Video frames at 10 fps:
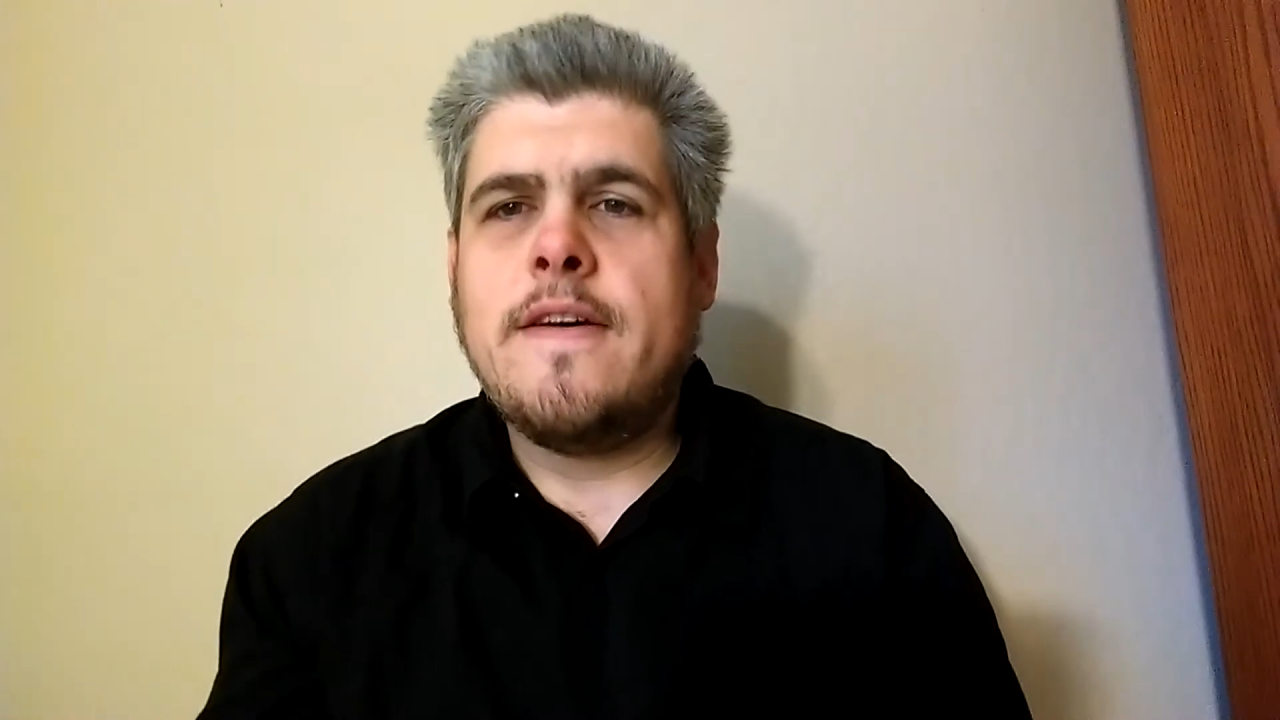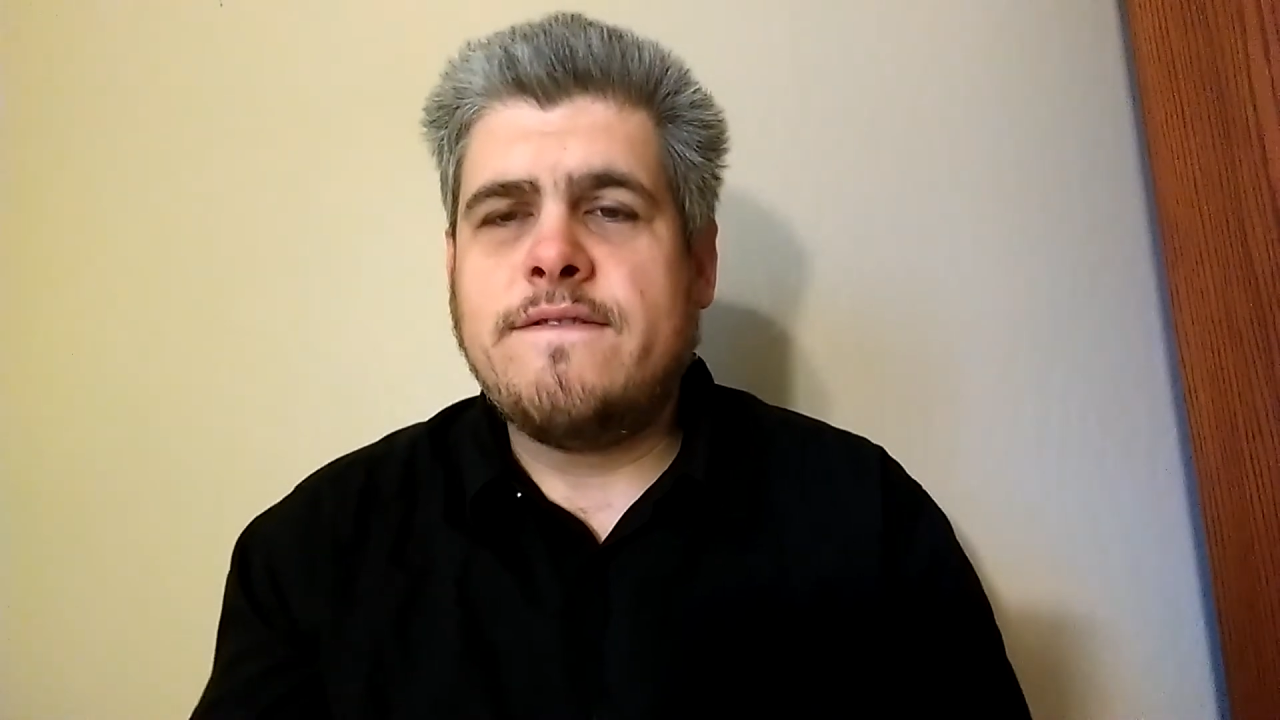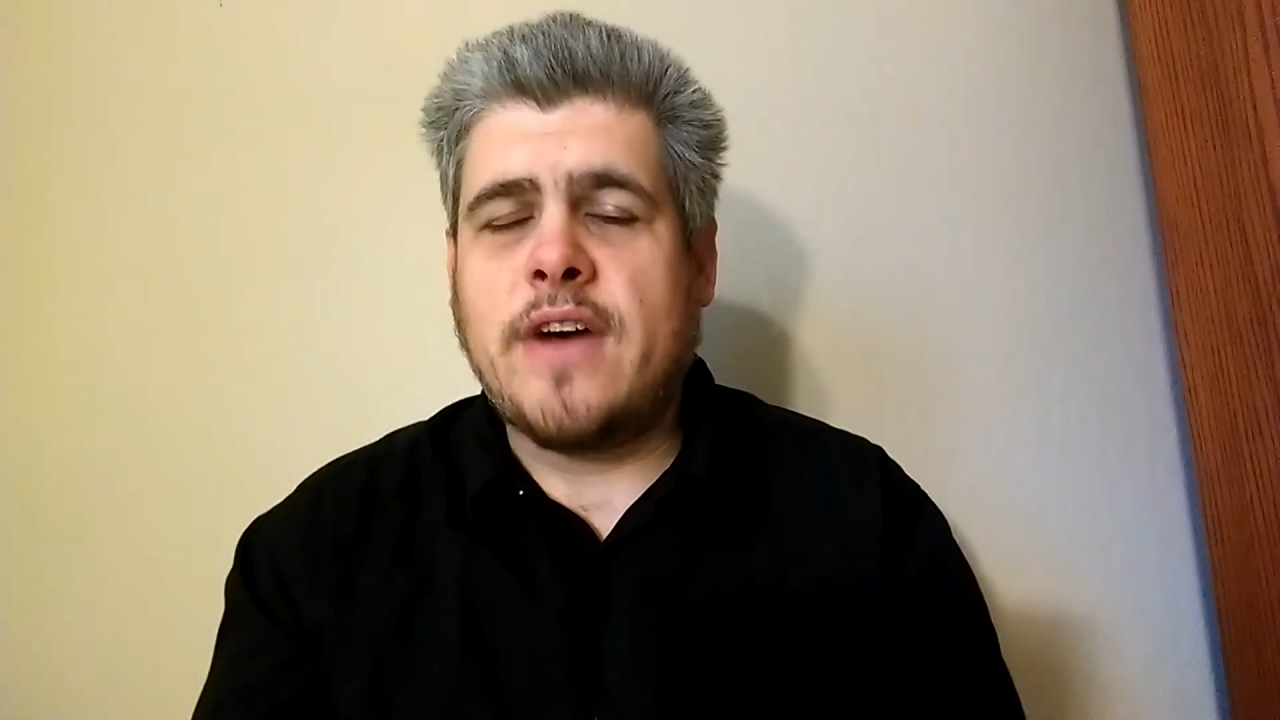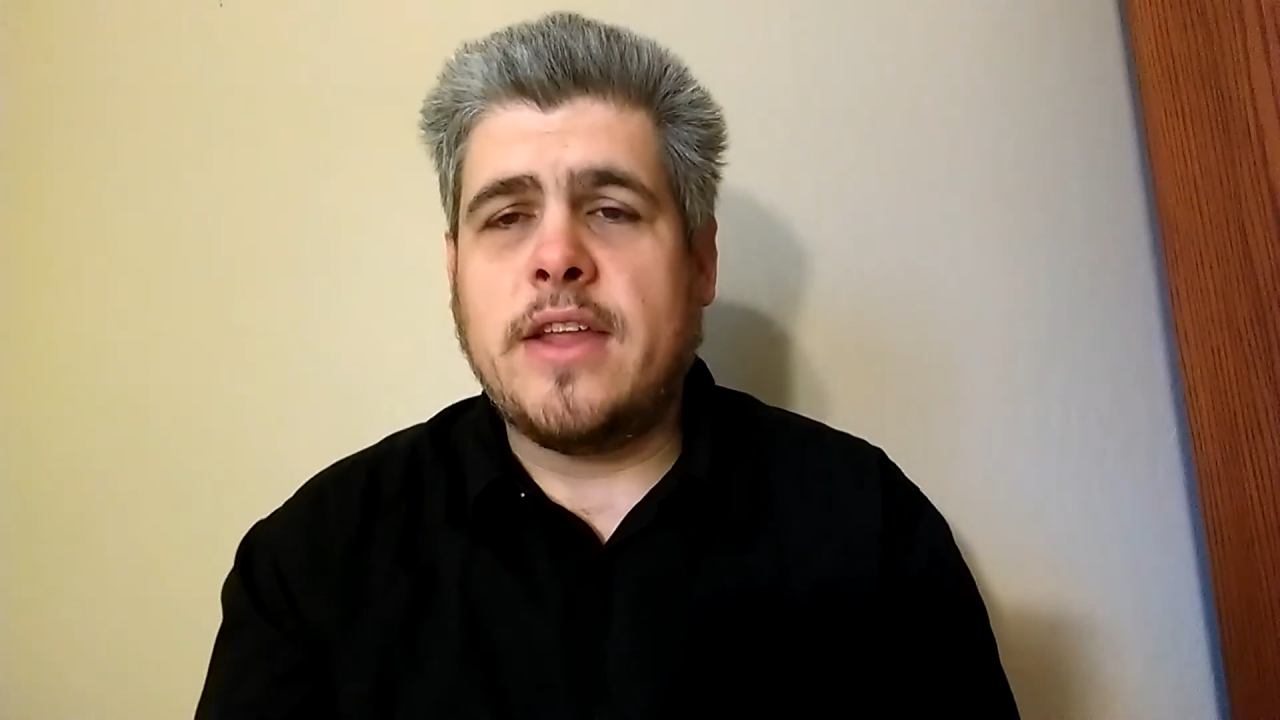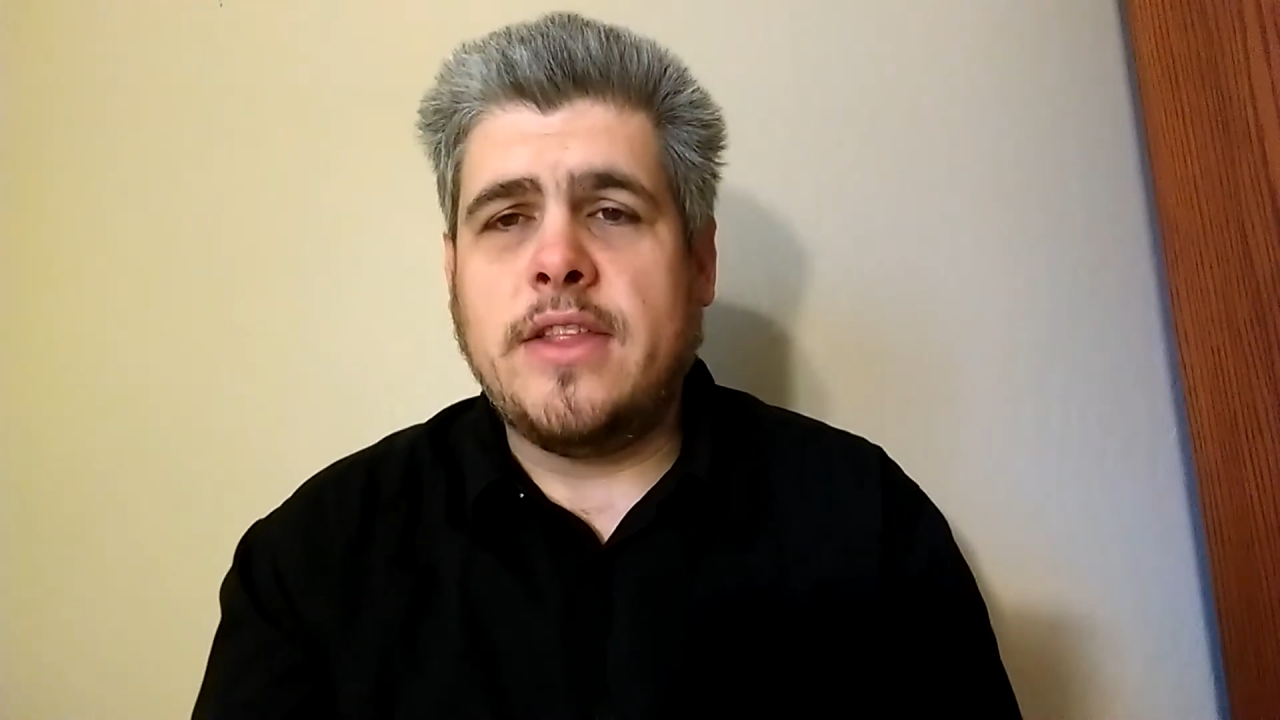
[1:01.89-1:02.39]

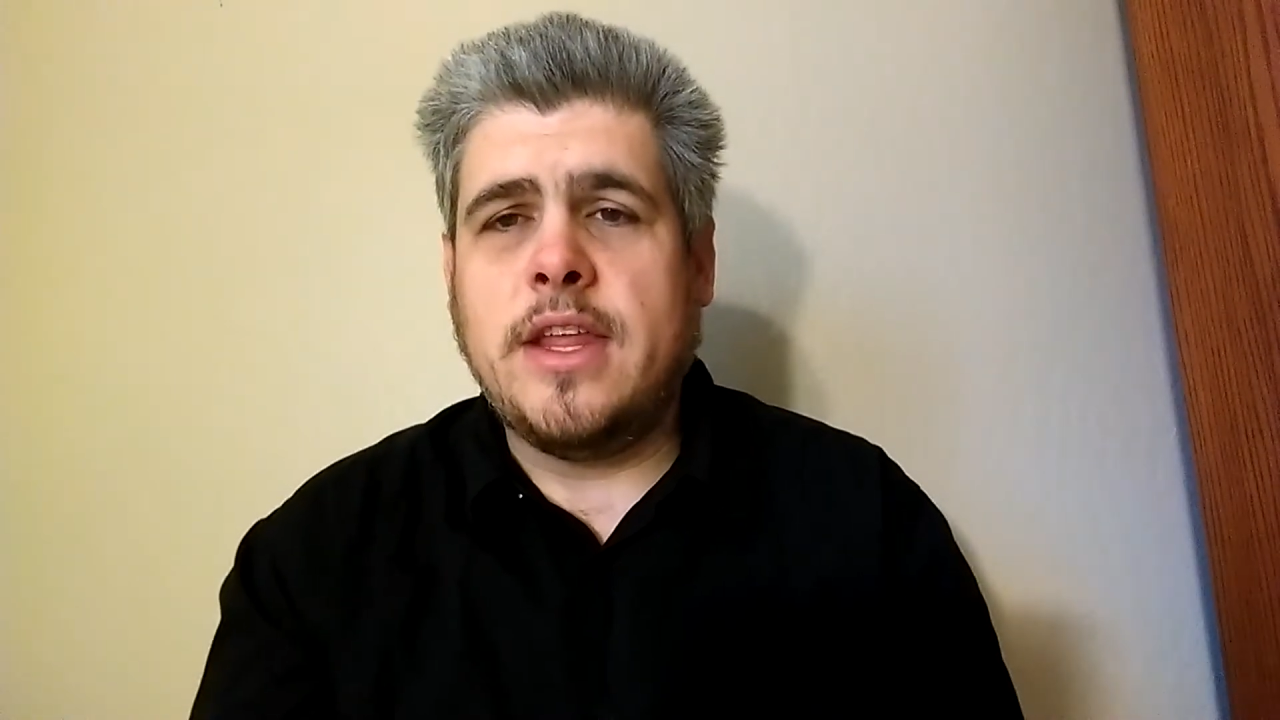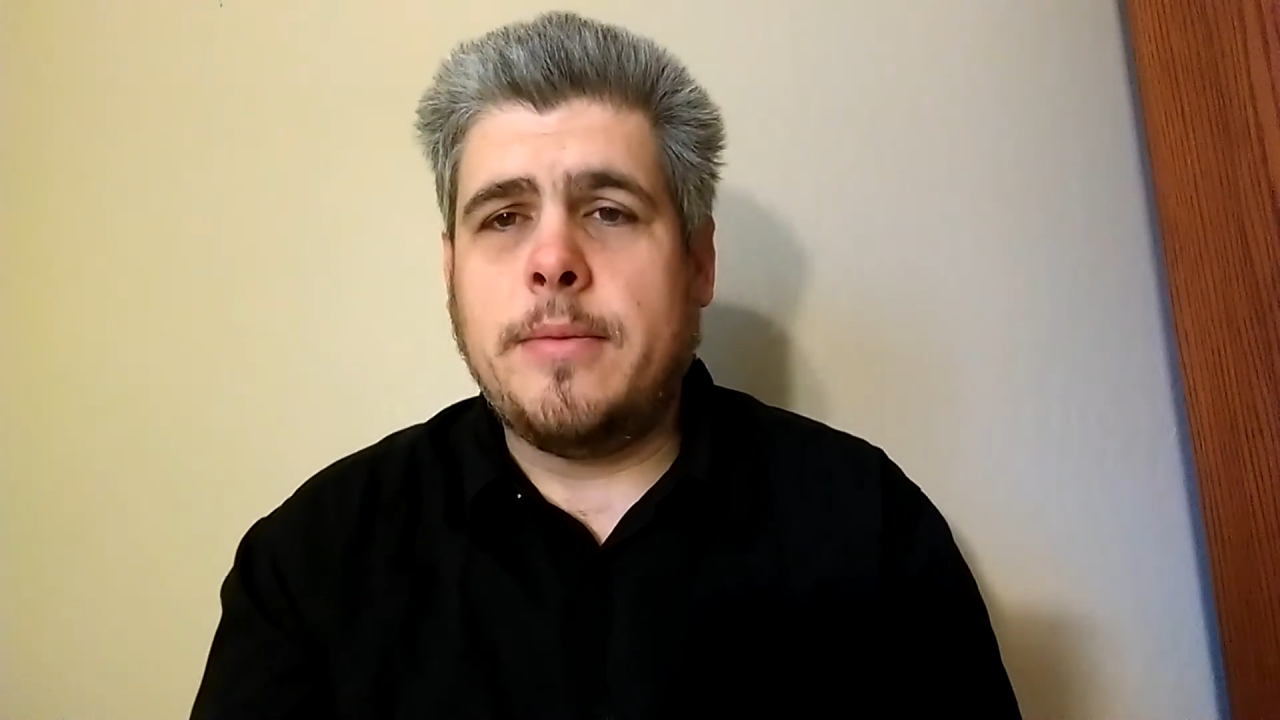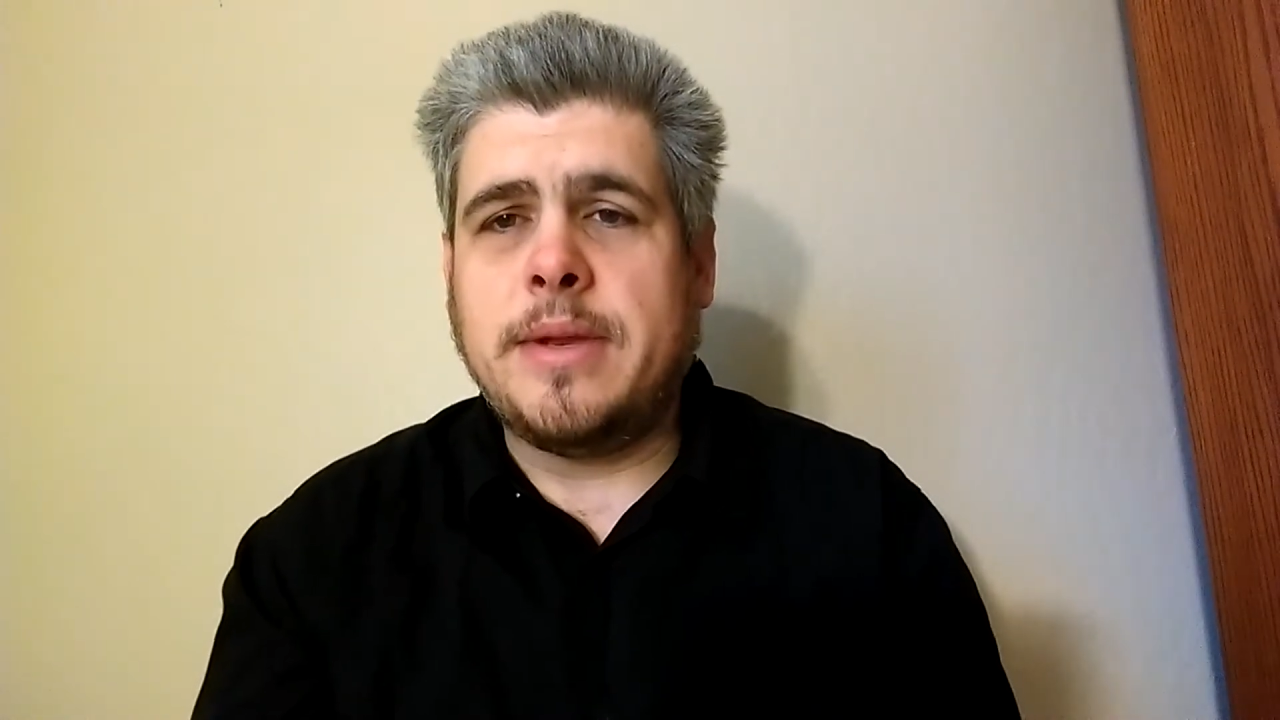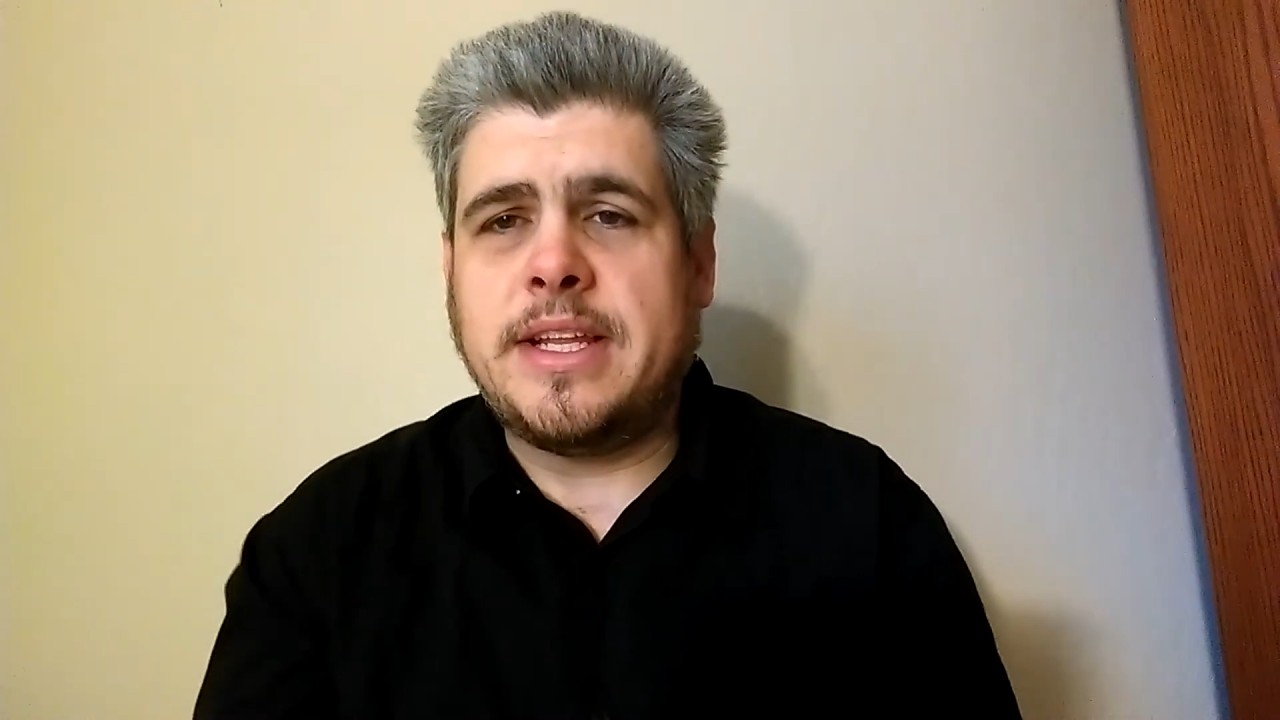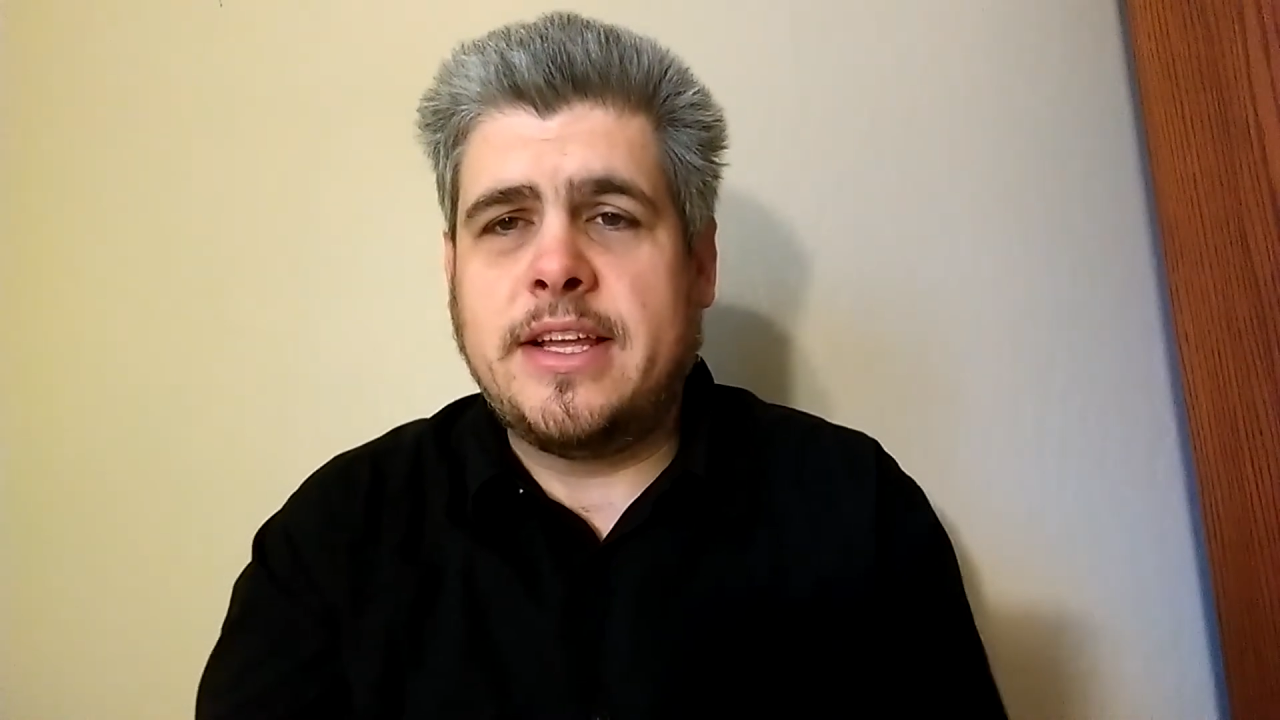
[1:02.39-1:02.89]
find them, and